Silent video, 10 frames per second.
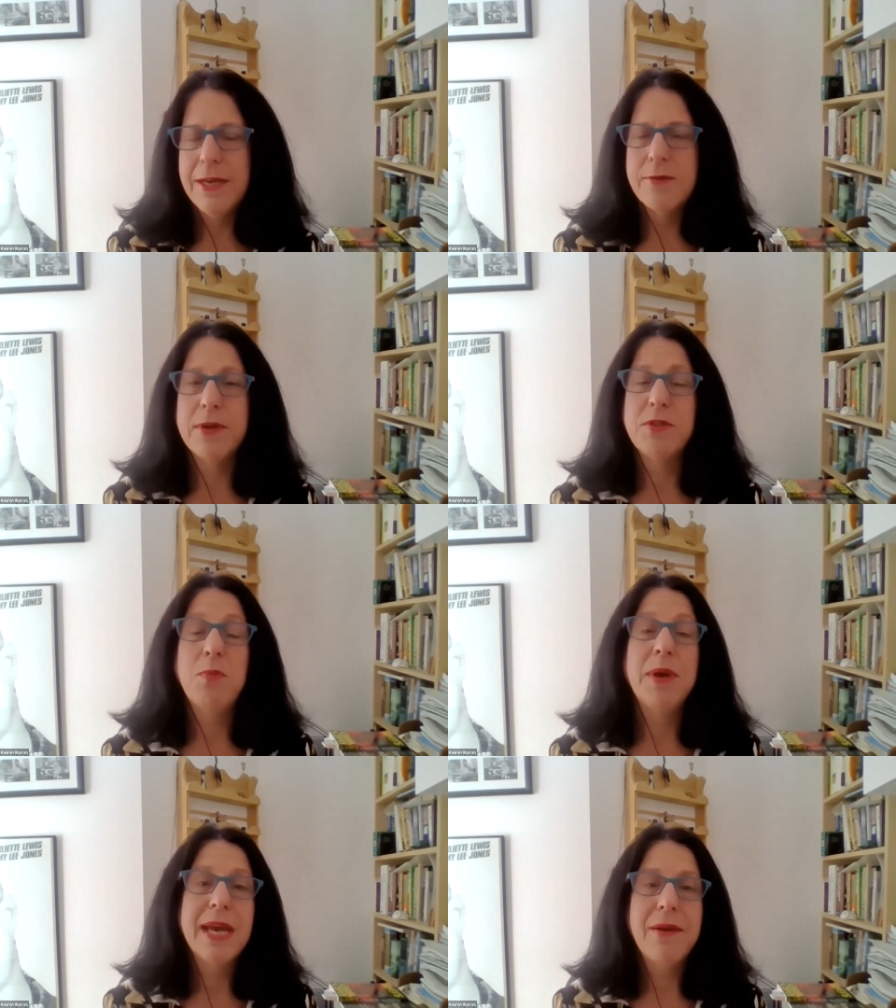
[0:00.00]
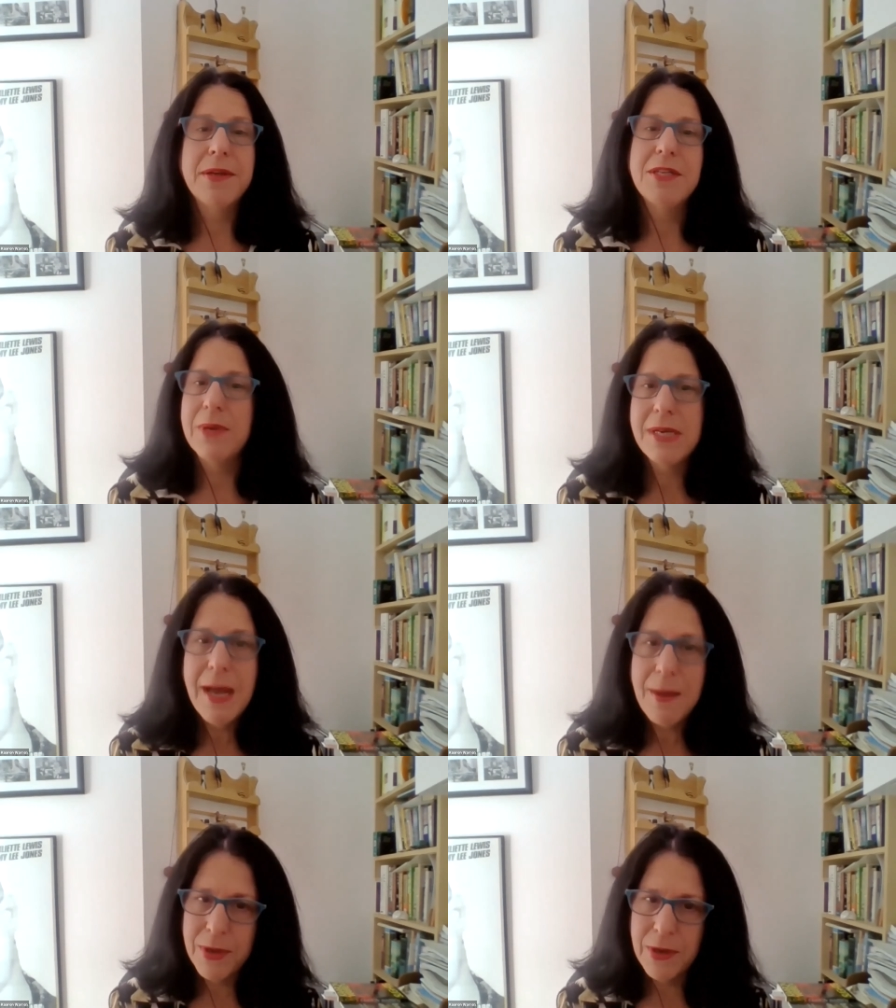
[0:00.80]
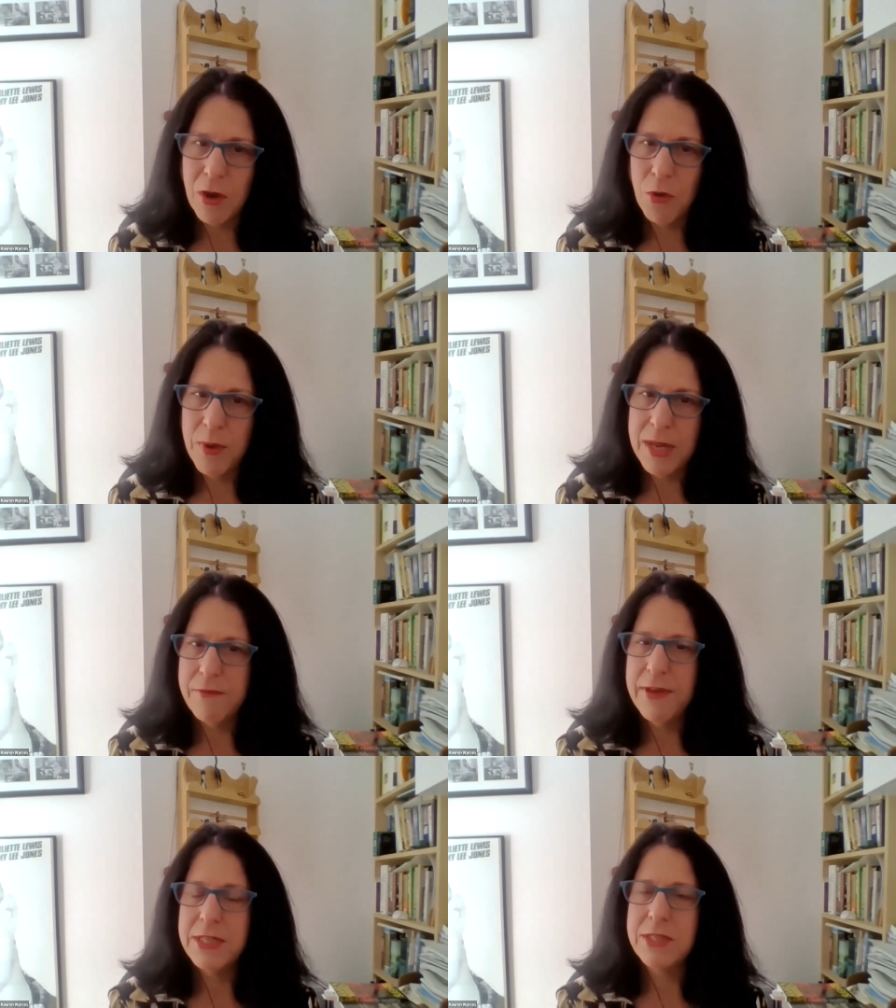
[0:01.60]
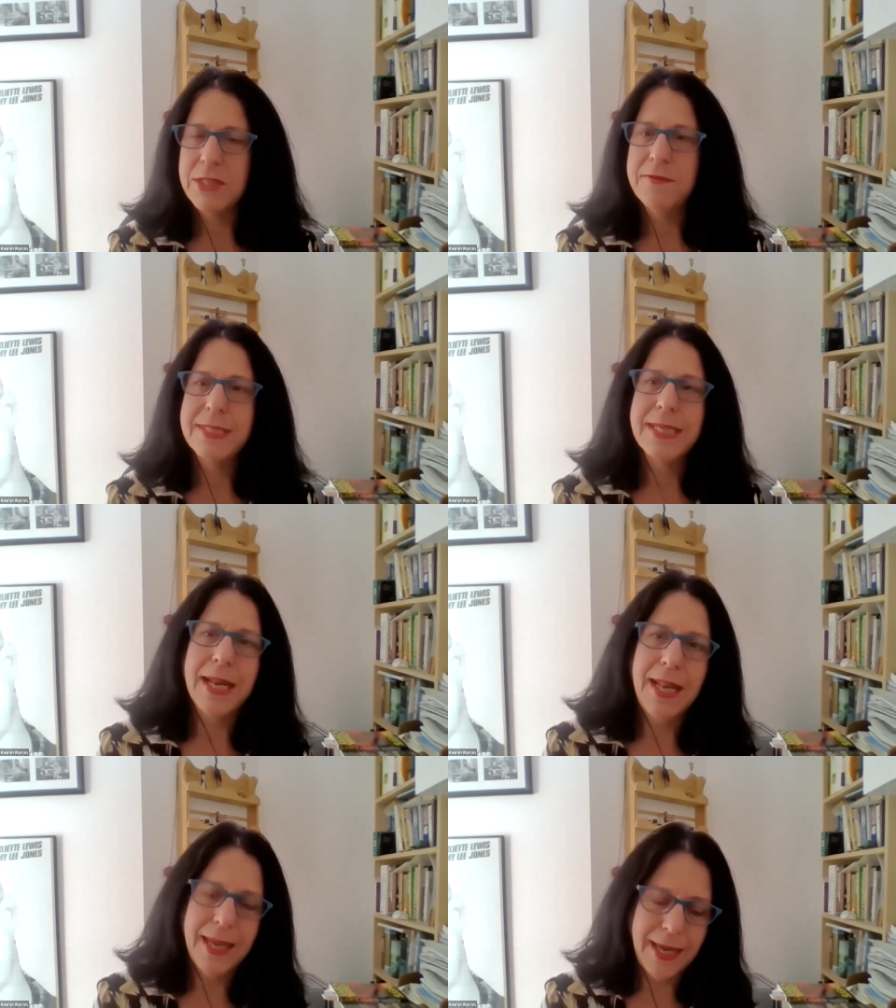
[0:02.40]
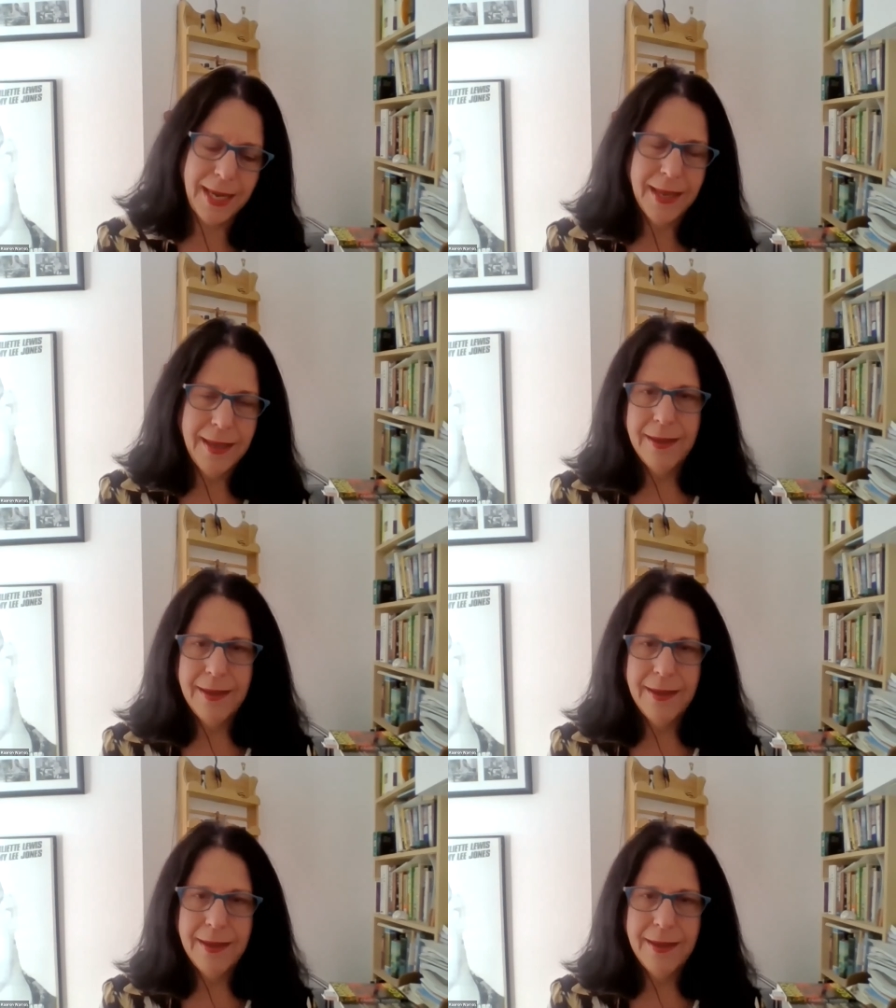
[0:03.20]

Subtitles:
Whereas with my character McNubbin, like already I've had to sort of subtly